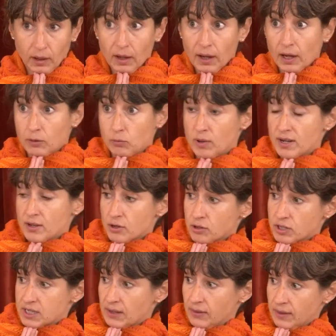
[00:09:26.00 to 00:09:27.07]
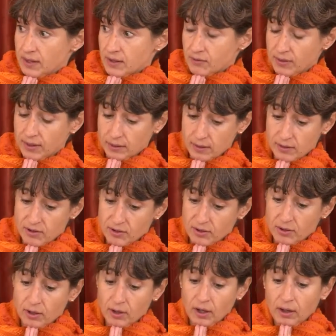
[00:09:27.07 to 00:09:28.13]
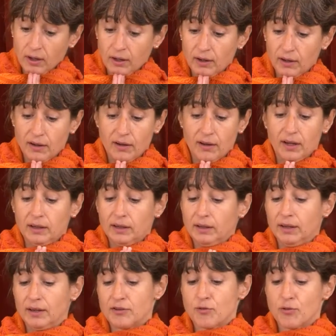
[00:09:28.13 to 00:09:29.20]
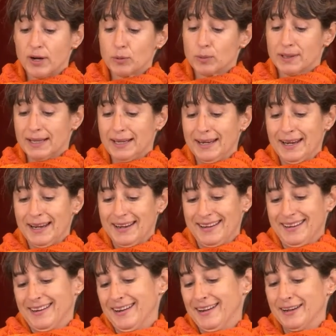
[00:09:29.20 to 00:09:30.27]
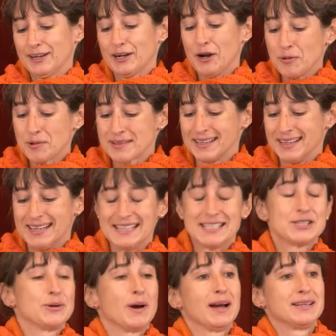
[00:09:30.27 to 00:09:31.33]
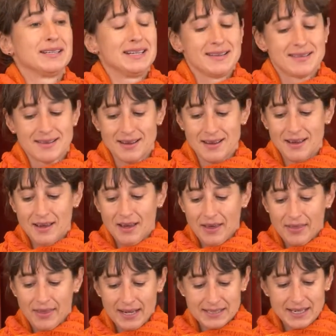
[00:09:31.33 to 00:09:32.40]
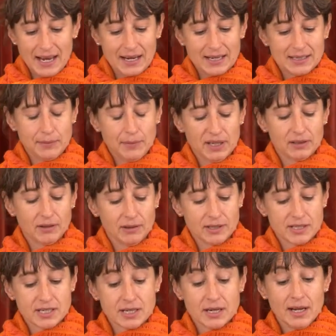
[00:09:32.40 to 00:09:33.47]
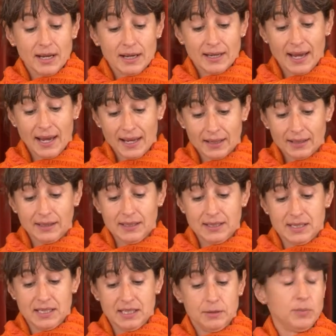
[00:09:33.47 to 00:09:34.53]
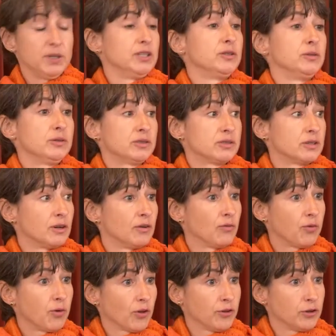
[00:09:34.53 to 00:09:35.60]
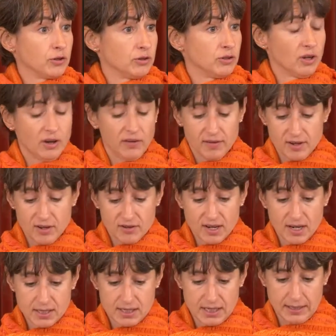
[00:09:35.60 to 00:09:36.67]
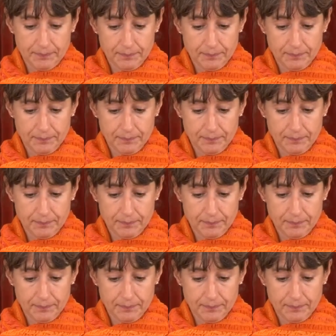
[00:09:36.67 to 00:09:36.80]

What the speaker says: And research in these fields is frequently closely linked to ideas that academic knowledge can indeed be used for the good of society.